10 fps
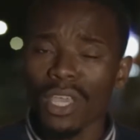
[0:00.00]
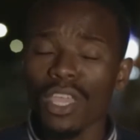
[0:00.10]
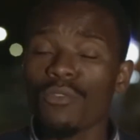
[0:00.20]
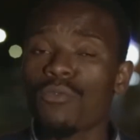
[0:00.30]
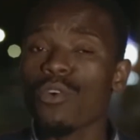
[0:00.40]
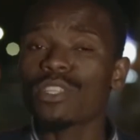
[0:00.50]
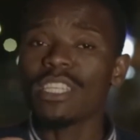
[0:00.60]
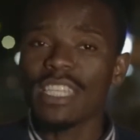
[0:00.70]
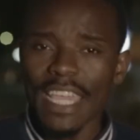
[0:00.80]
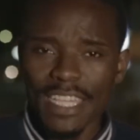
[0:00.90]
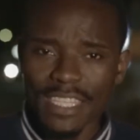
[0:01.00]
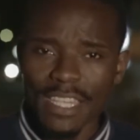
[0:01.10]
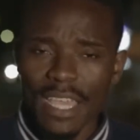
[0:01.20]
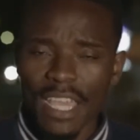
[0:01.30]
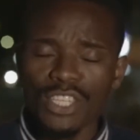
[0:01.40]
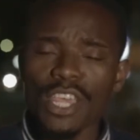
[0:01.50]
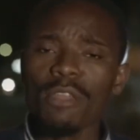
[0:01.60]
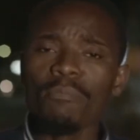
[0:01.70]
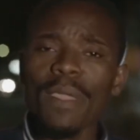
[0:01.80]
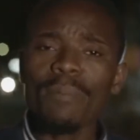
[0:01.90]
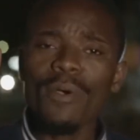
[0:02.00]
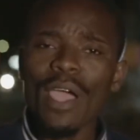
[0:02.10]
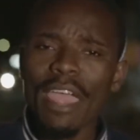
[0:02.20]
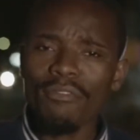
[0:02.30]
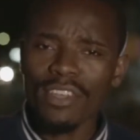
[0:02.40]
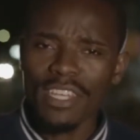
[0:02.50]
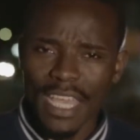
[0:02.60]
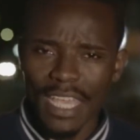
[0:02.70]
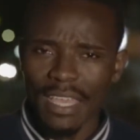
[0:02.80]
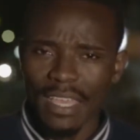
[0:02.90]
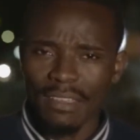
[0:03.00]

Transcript: in 40 days. 10 people every day.